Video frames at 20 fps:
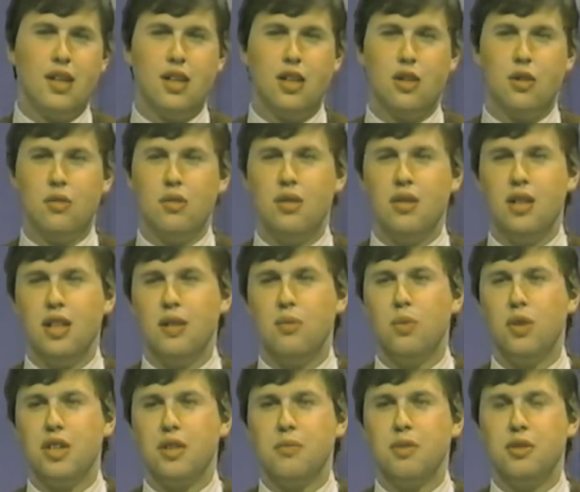Hello, and
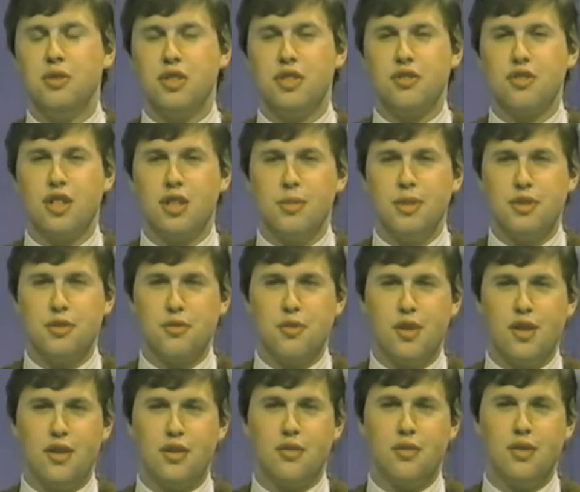welcome to Astronomy
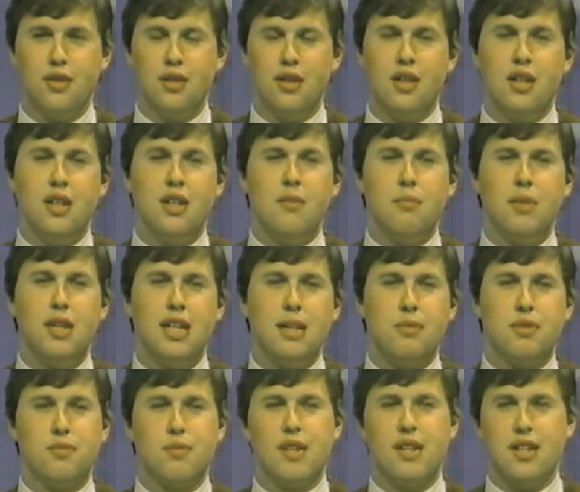Toronto. My
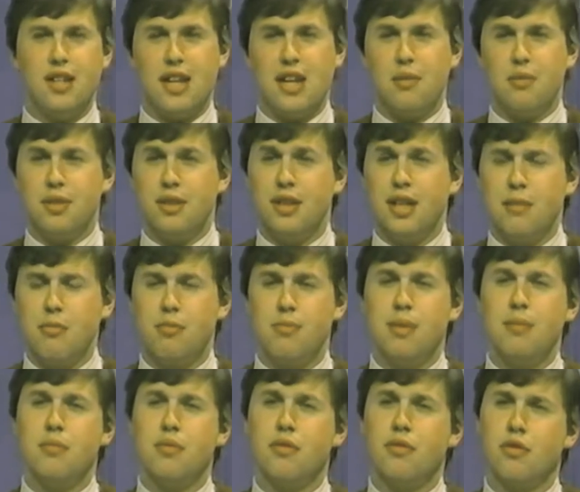name is Randy Attwood, and I'm a
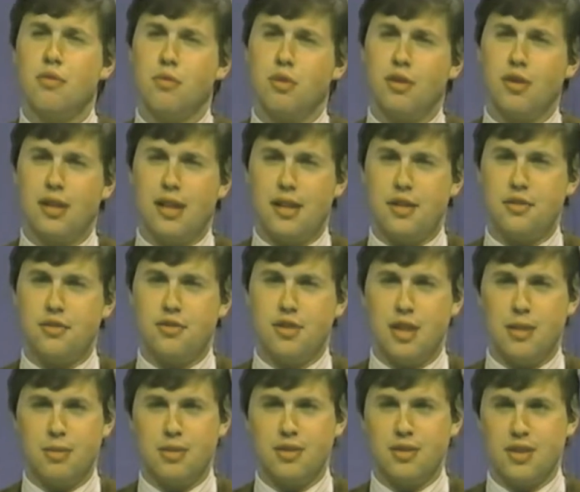member of the Royal
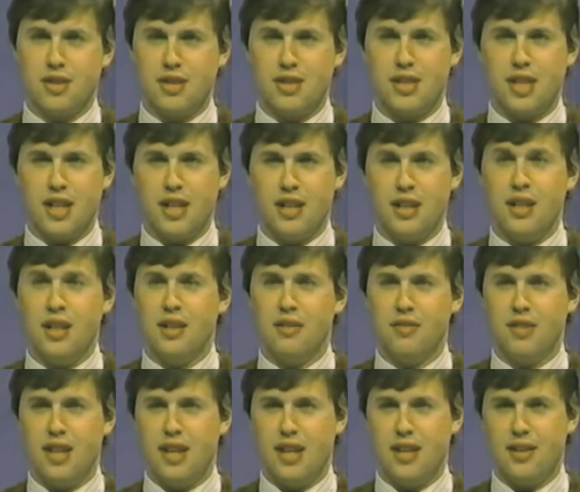Astronomical Society
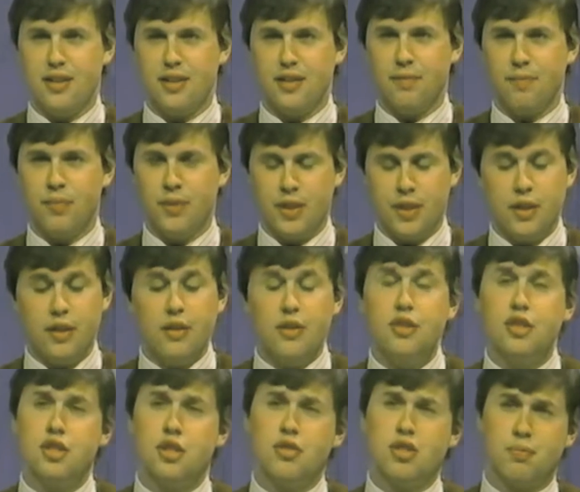of Canada.
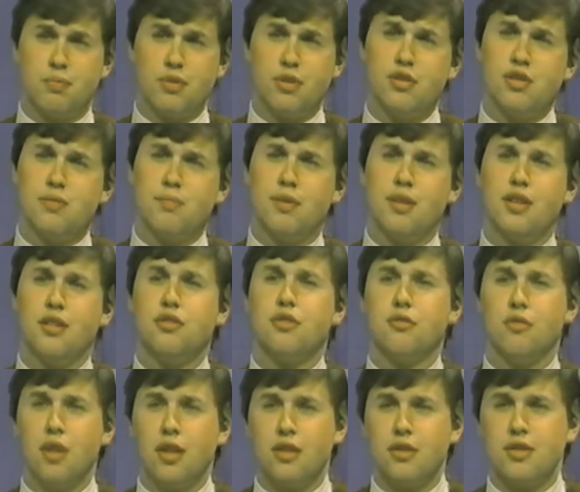This show is produced by the
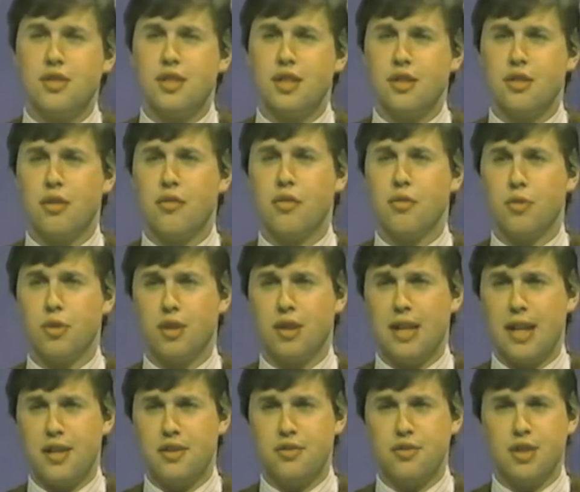Toronto Centre of the
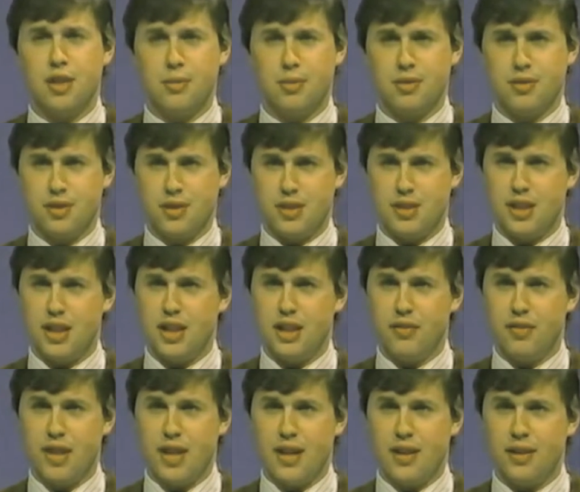Royal Astronomical Society
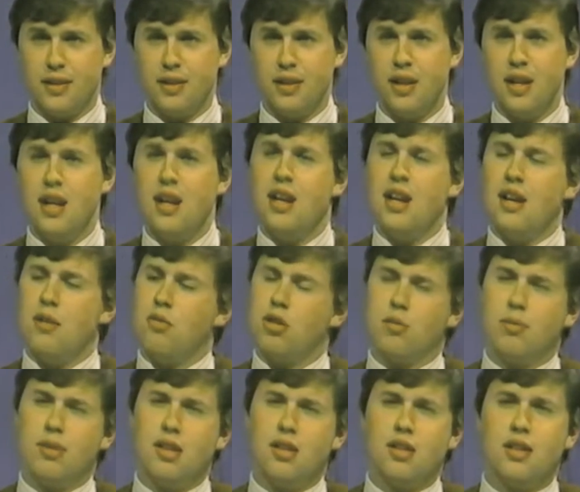of Canada,
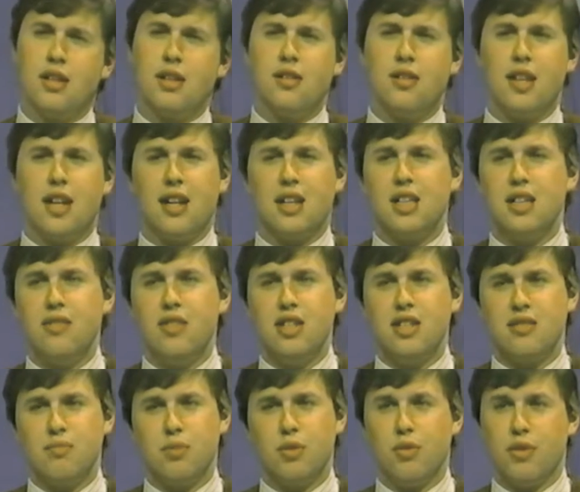where we look at the
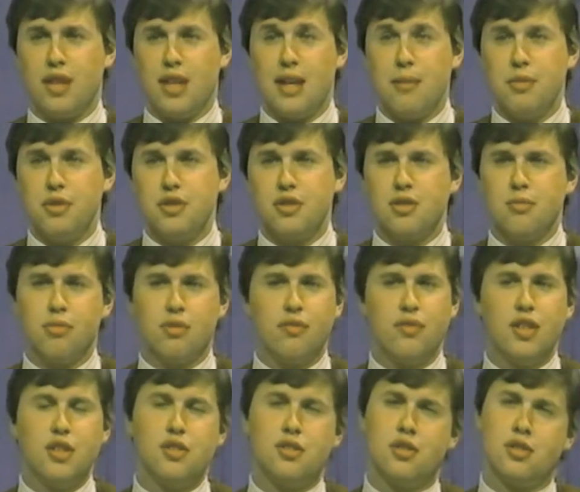activities of both amateur and
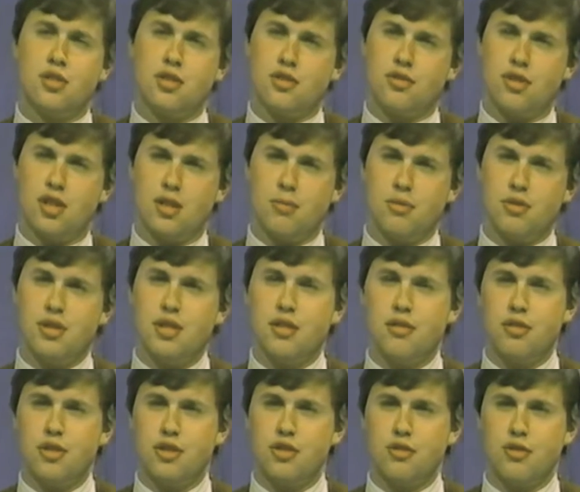professional astronomers
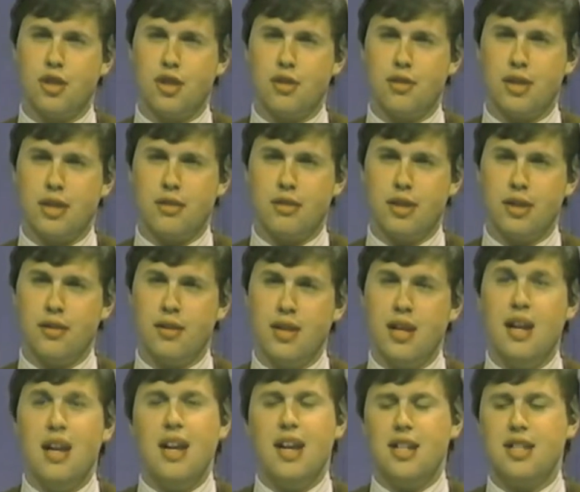here in the Toronto area,
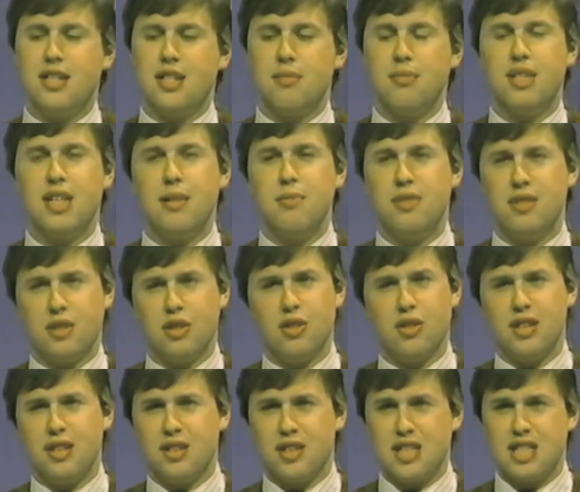and sometimes
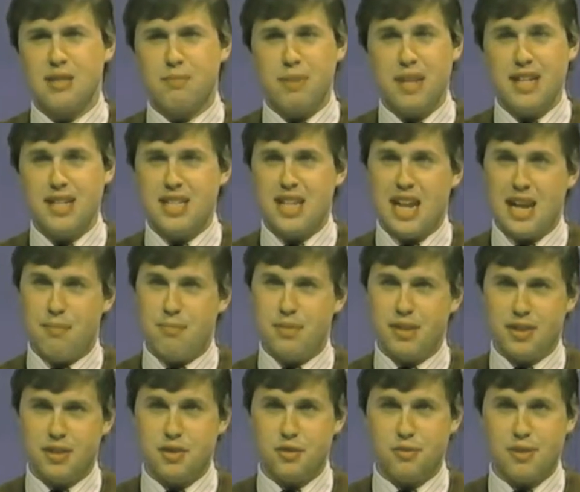look at the space
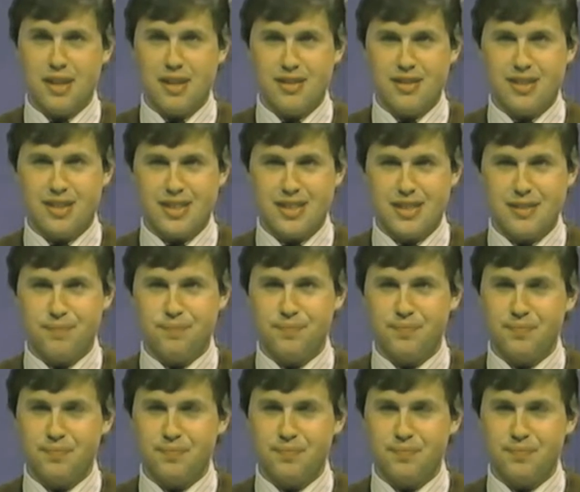happenings around us.